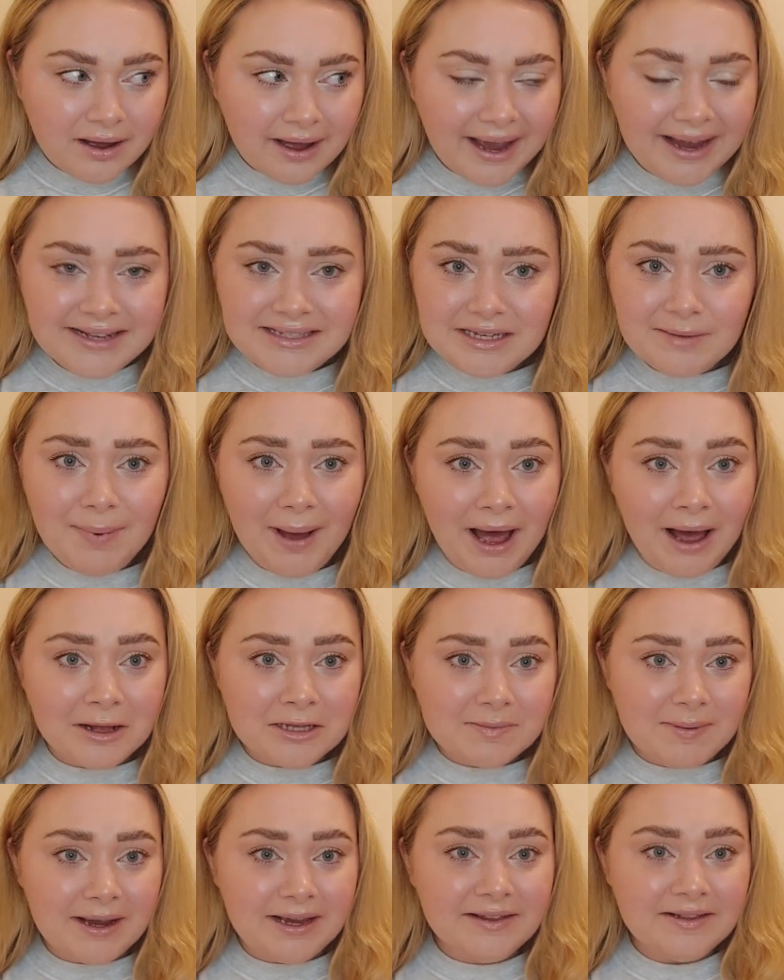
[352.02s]

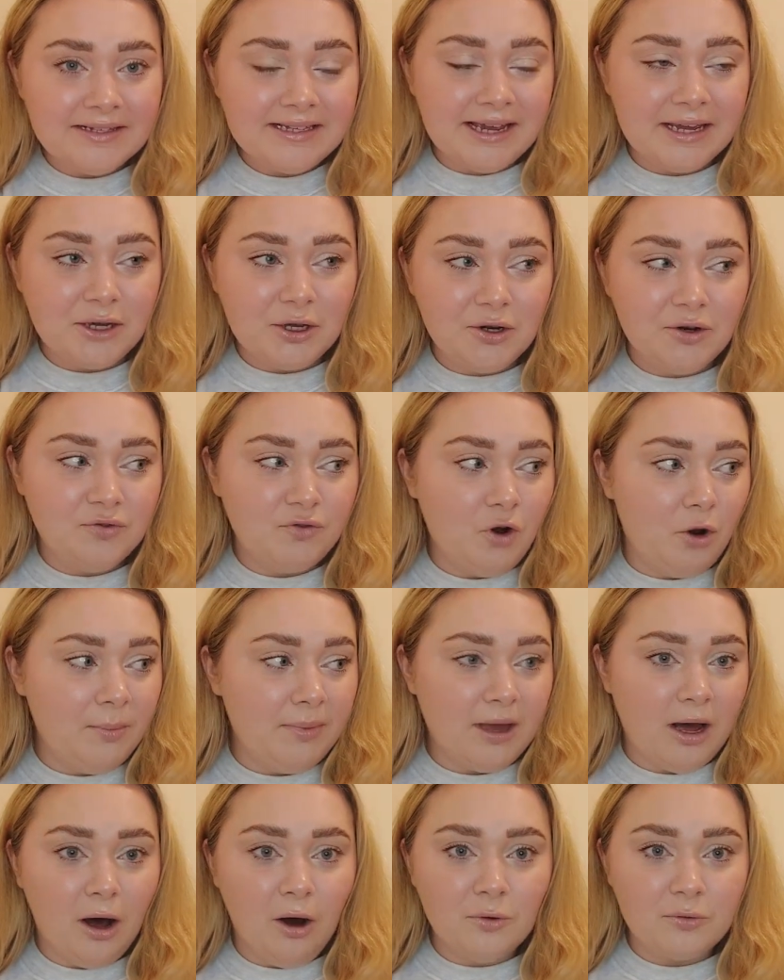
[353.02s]
£80 back in the day could have got
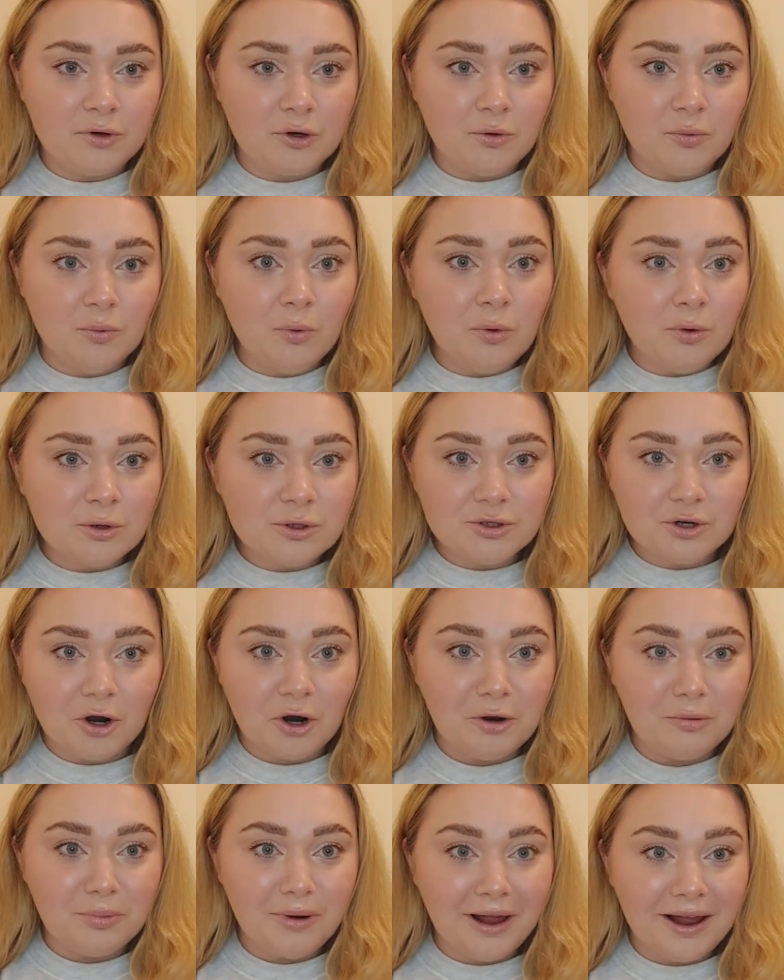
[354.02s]
me a whole new
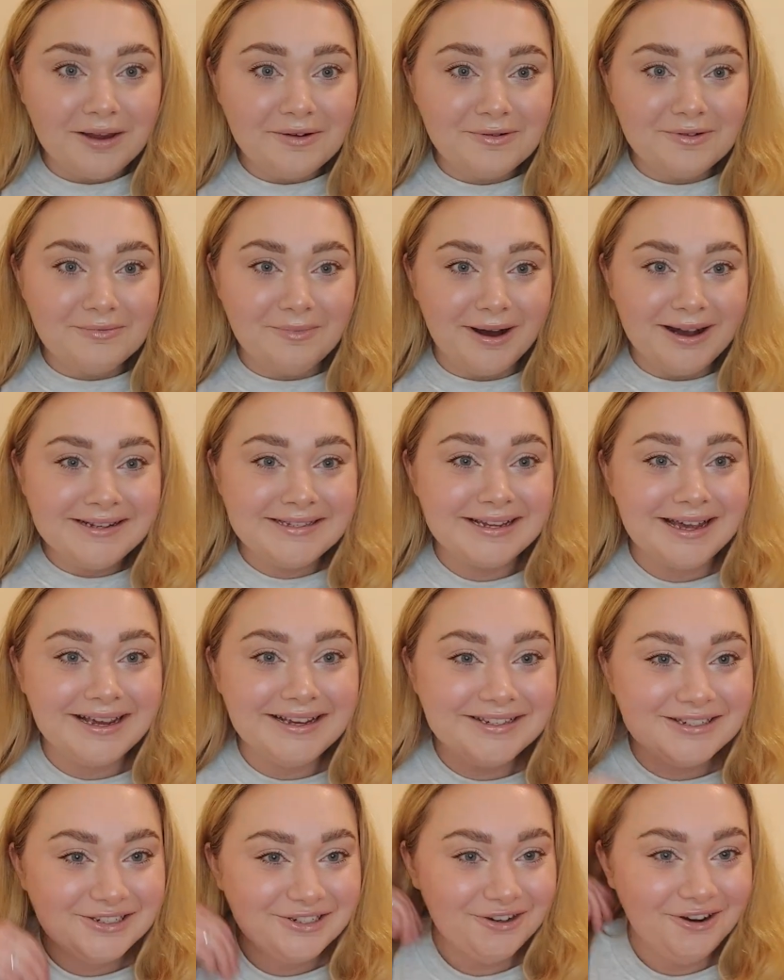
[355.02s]
wardrobe, like, with my
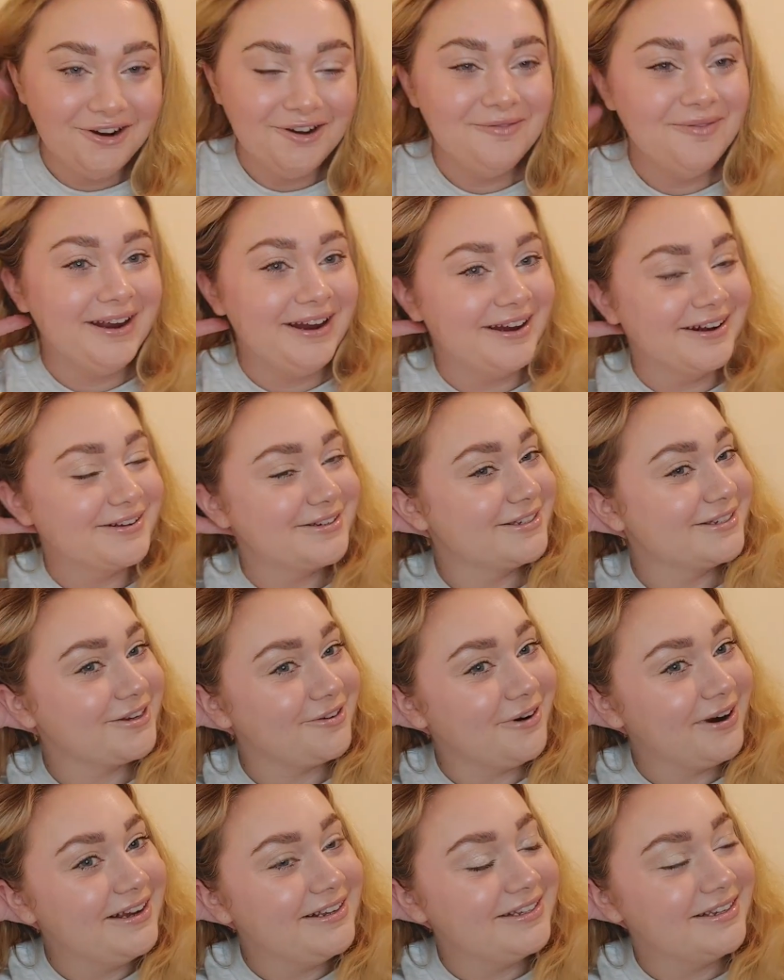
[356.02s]
taste. Do you know what I mean? It's just
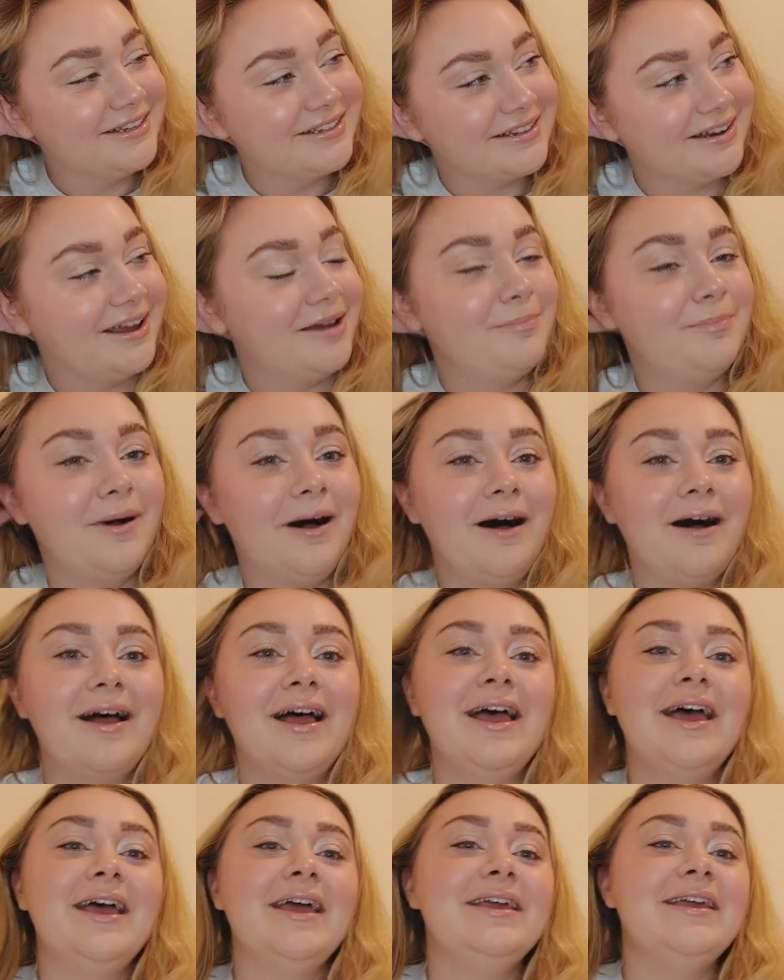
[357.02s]
crazy, isn't it? But
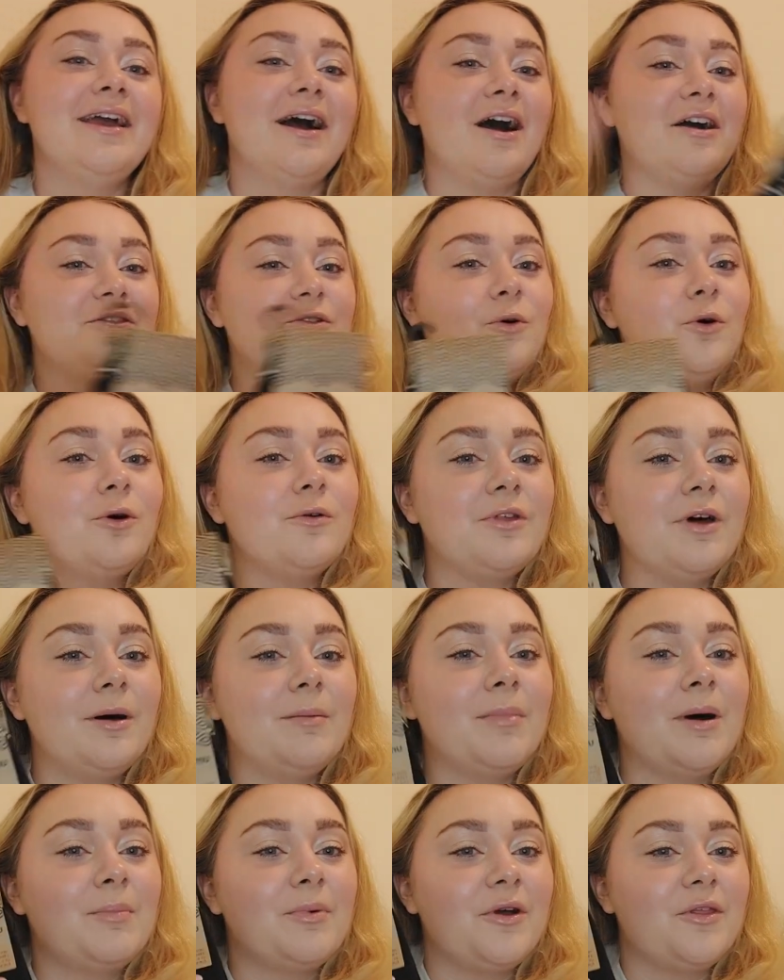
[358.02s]
yeah, I thought that
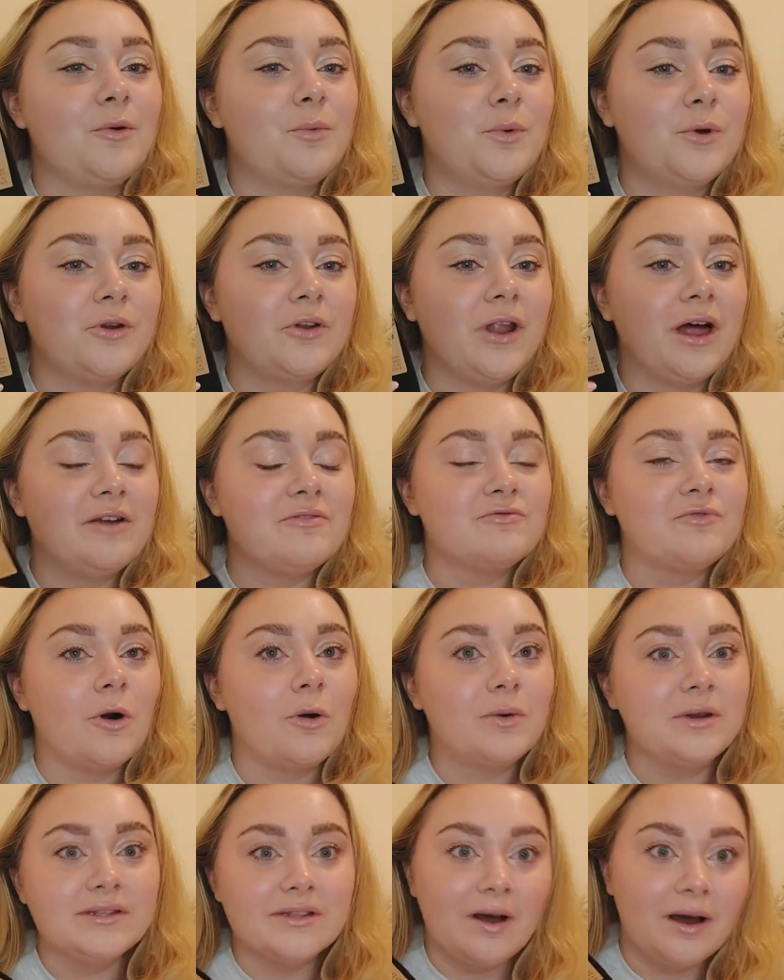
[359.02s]
my brother wouldn't like
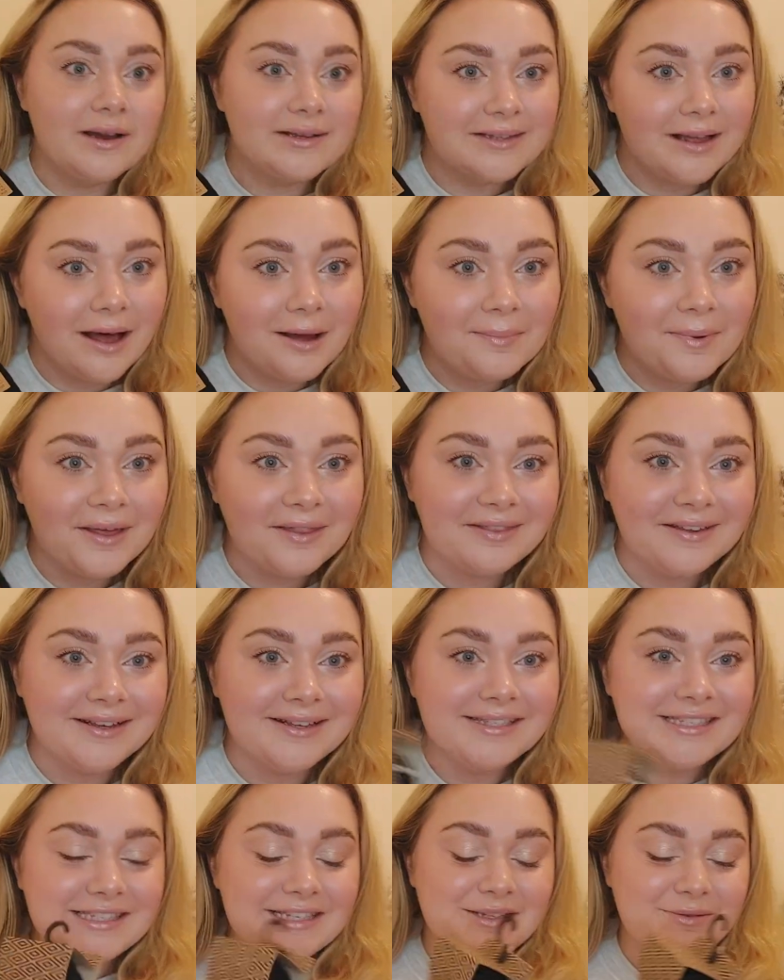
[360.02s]
roll his eyes up at
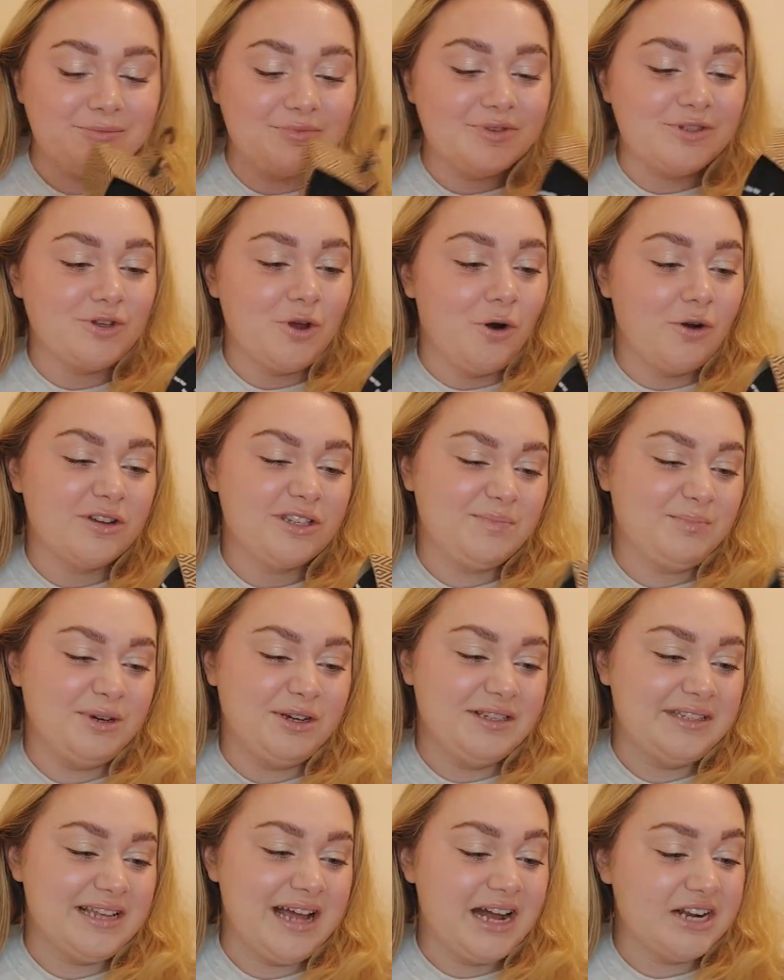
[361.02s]
these socks
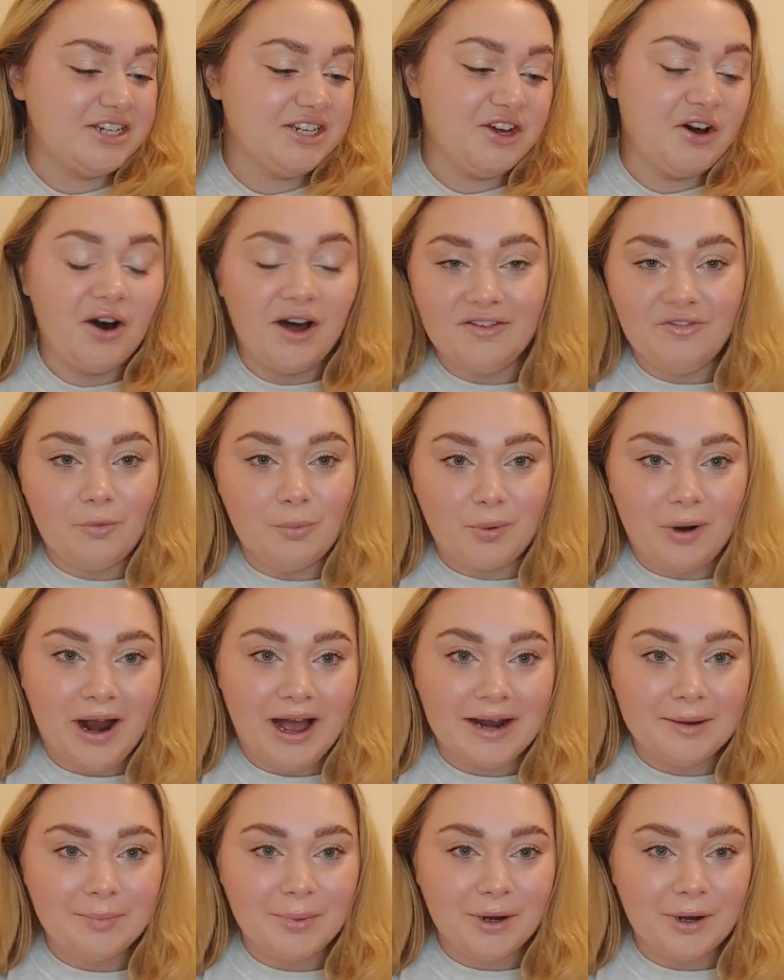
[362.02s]
because it's actually kind of a brand,